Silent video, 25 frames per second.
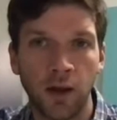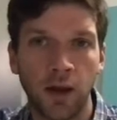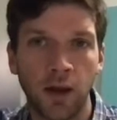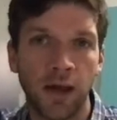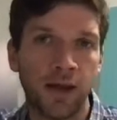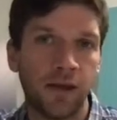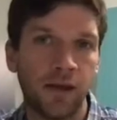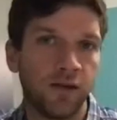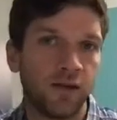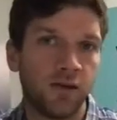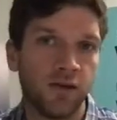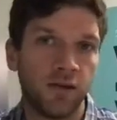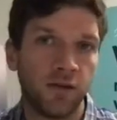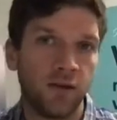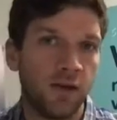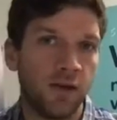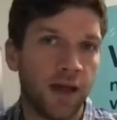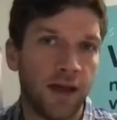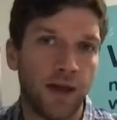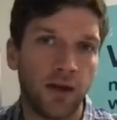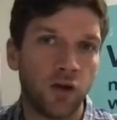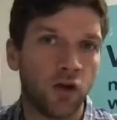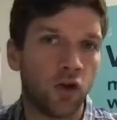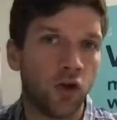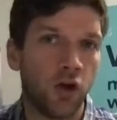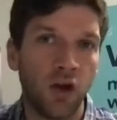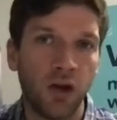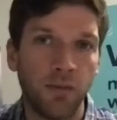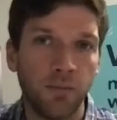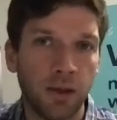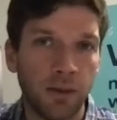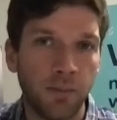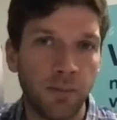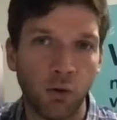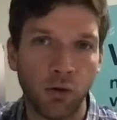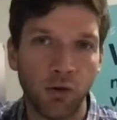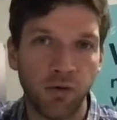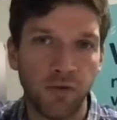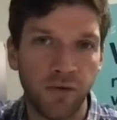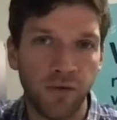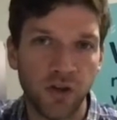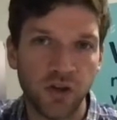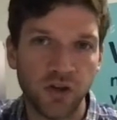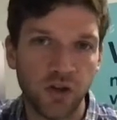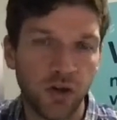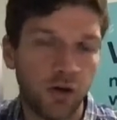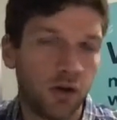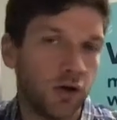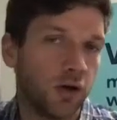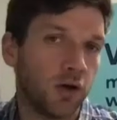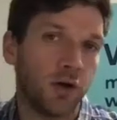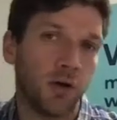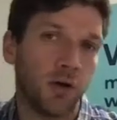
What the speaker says: And yeah, could it be more efficient?